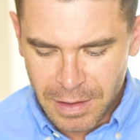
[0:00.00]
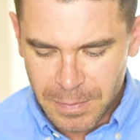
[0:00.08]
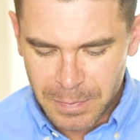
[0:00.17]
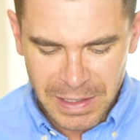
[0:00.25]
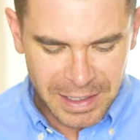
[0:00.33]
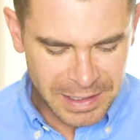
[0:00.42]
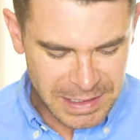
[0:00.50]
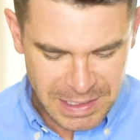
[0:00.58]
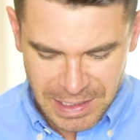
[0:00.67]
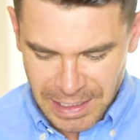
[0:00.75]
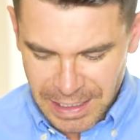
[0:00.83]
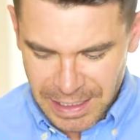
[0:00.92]

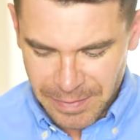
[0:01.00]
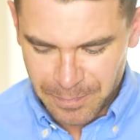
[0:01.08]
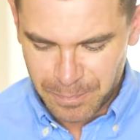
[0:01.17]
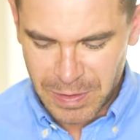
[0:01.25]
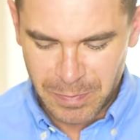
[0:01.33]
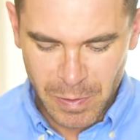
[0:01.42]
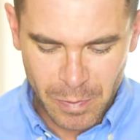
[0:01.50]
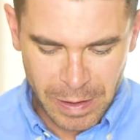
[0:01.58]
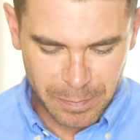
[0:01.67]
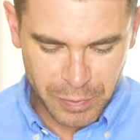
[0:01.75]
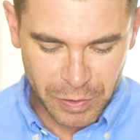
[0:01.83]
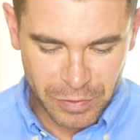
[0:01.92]
because people
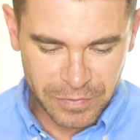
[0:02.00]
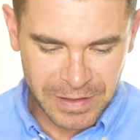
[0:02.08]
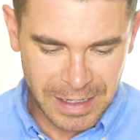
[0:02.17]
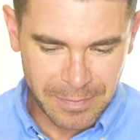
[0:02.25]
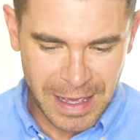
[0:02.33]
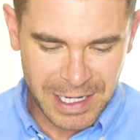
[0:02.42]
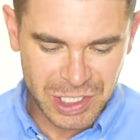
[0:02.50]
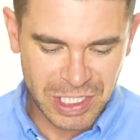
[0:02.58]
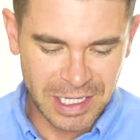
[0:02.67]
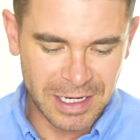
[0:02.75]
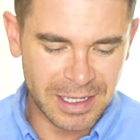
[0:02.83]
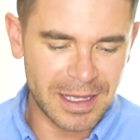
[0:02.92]
want proof that I'm actually
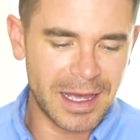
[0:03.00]
eating it,